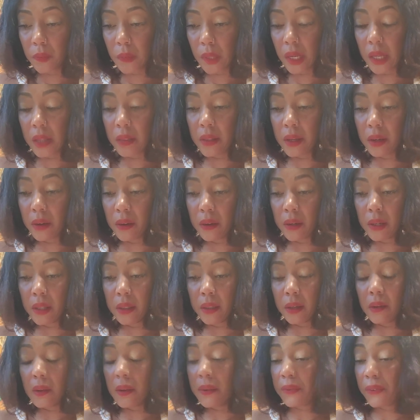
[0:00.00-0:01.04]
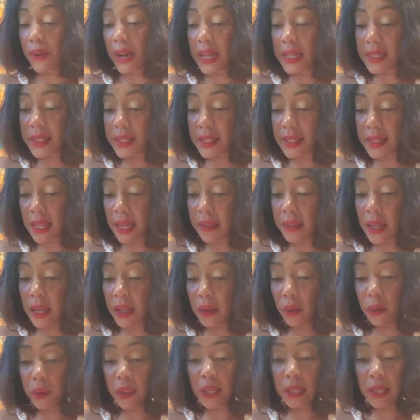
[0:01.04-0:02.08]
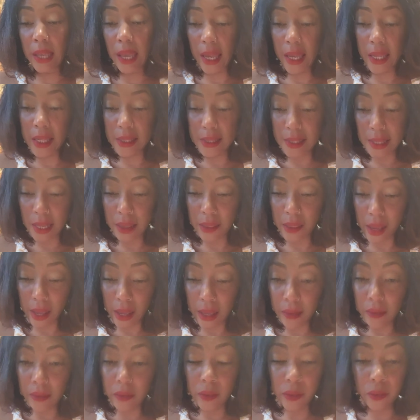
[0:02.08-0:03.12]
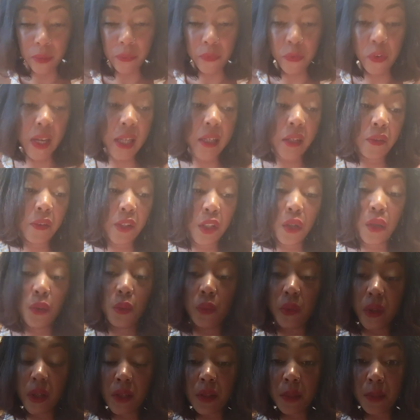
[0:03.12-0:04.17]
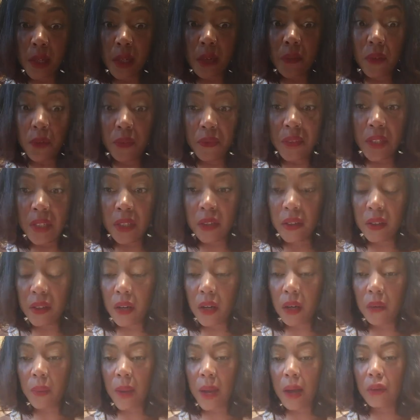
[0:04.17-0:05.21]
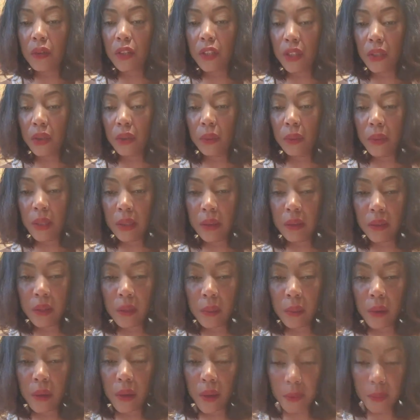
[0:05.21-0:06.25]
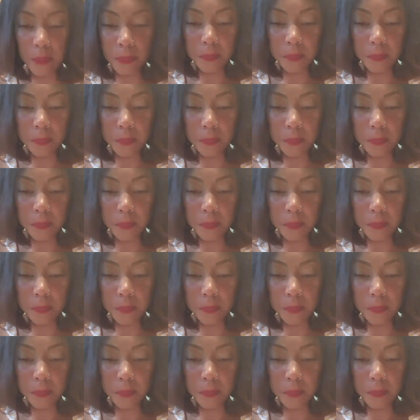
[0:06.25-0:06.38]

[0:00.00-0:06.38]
And they're afraid to say that, or they can't say that. They're afraid of you. There's a bit of a fear around you here, Libra.